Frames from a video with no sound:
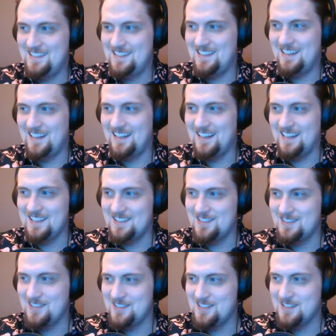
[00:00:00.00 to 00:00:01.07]

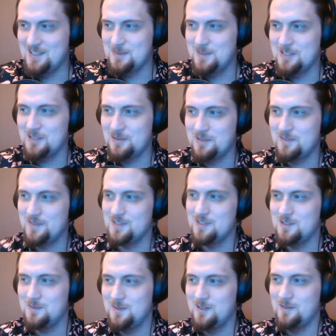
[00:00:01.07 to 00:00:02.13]
Suki says, Smudge always
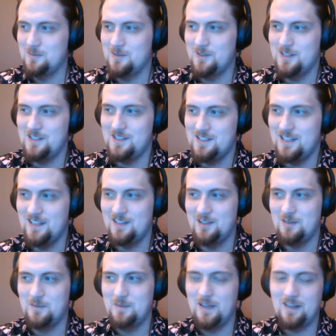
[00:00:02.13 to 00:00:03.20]
visits me in the morning to say
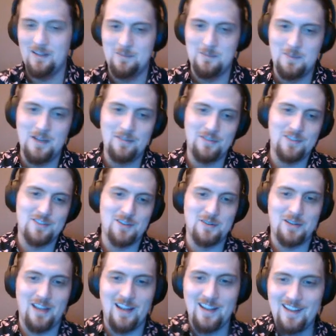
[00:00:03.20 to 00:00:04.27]
hello and make up muffins.
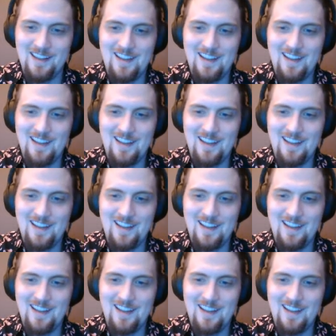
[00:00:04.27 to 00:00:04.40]
Okay.